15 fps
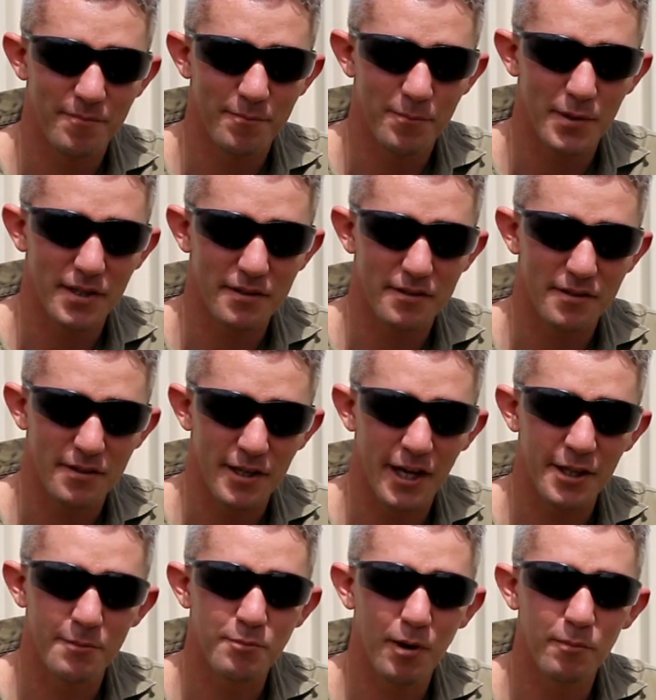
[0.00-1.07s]
But the
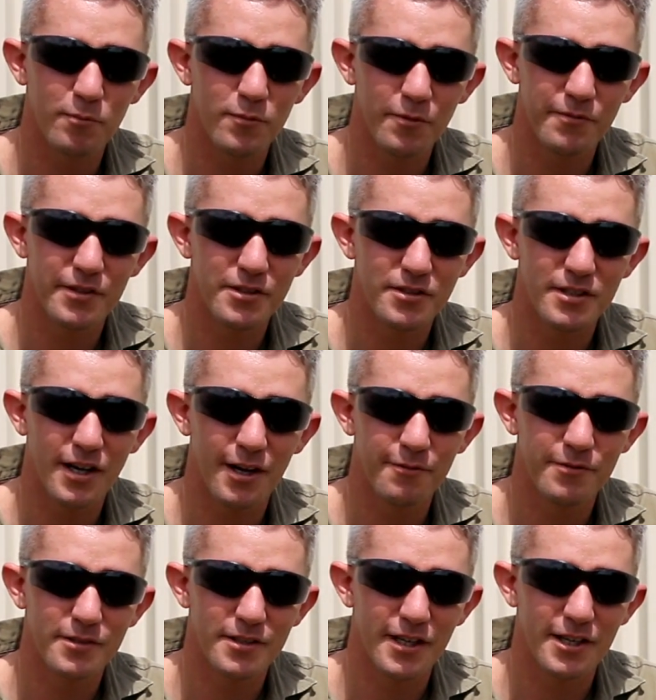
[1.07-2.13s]
other problem with this
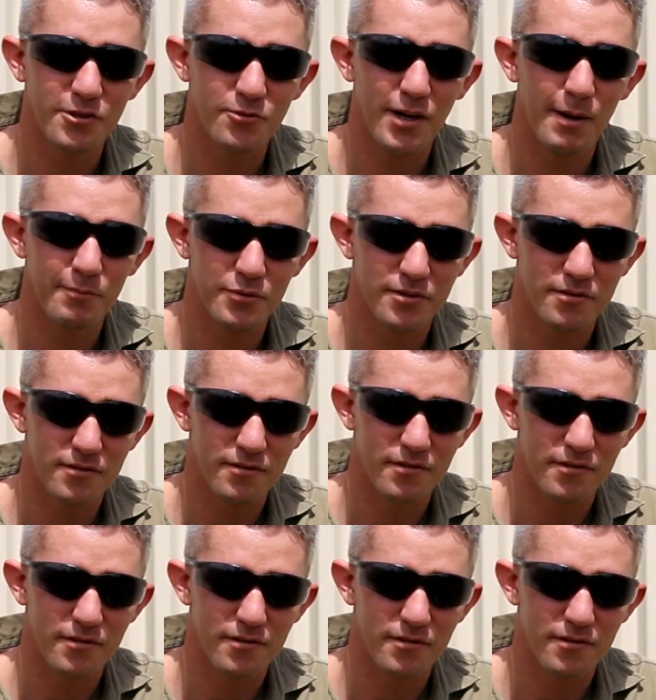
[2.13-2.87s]
stuff is that it traps